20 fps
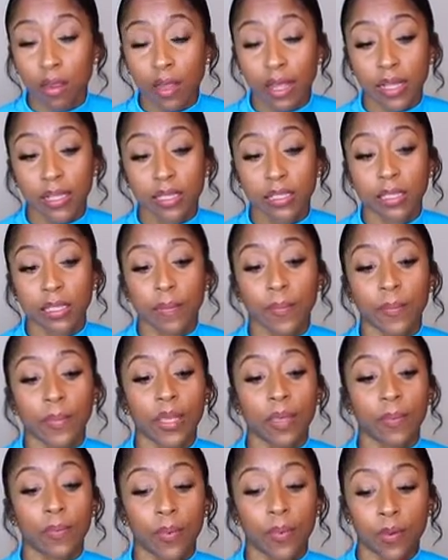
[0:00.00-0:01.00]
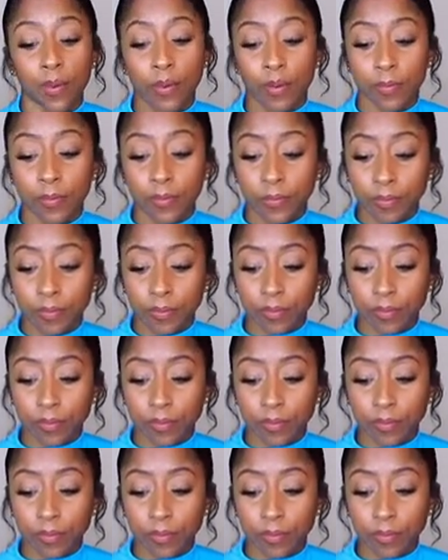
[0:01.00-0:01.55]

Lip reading: and some people